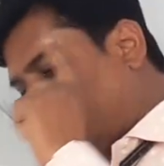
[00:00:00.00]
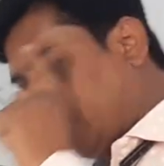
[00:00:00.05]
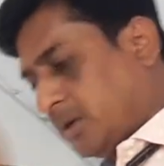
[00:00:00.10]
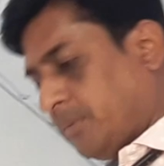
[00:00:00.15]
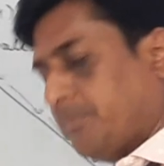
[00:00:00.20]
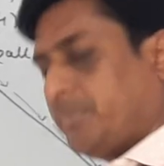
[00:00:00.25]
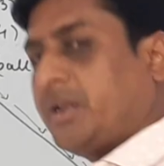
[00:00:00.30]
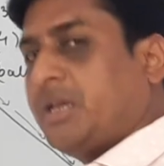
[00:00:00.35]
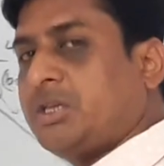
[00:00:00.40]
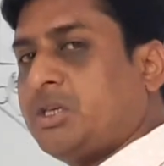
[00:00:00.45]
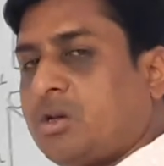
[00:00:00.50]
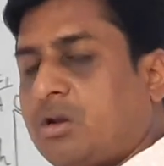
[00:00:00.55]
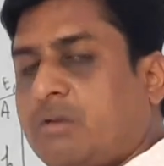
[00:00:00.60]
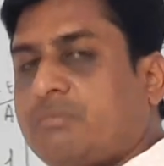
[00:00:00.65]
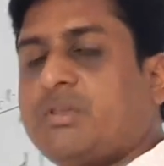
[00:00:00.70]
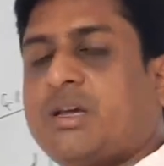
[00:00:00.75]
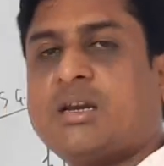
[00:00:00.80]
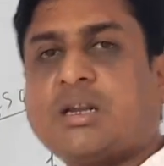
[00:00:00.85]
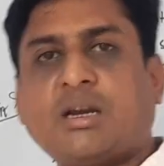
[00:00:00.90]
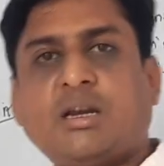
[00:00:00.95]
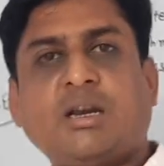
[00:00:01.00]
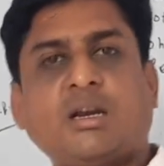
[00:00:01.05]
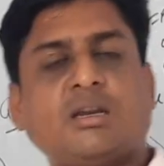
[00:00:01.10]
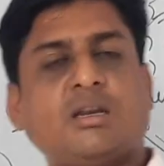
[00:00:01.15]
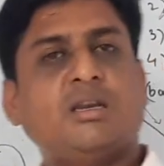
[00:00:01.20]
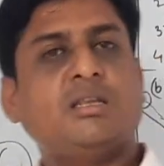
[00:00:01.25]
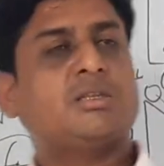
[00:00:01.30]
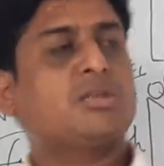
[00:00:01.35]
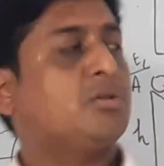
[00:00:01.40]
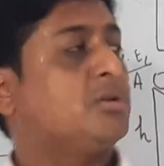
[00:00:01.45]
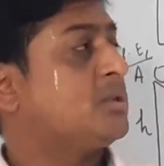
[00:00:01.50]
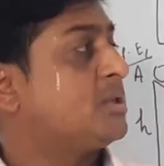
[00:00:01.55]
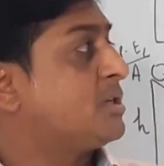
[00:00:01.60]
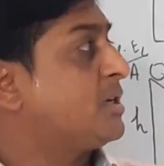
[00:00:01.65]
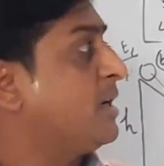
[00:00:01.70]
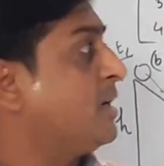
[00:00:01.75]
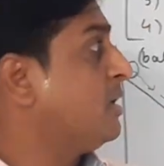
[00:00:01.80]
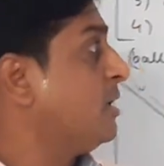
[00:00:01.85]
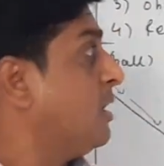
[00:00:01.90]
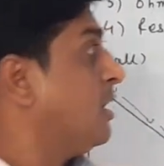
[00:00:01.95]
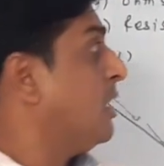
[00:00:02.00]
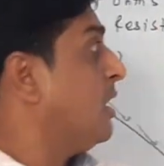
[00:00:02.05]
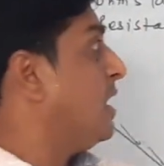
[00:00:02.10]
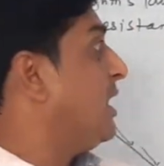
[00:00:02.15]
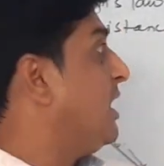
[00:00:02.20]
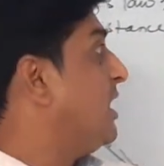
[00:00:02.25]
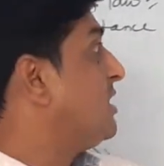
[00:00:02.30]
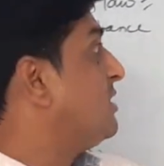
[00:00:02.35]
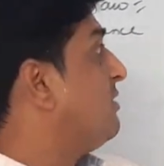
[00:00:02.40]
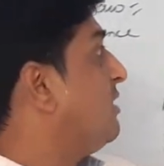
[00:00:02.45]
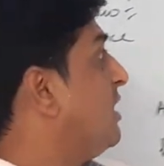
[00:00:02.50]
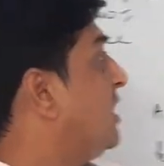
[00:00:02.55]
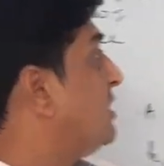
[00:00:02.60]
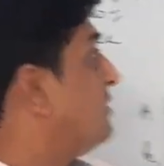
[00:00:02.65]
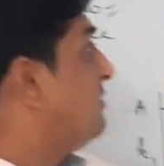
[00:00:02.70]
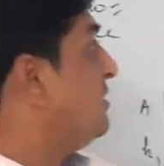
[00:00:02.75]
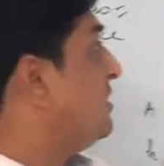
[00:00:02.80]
Temperature of that conductor is constant, as well as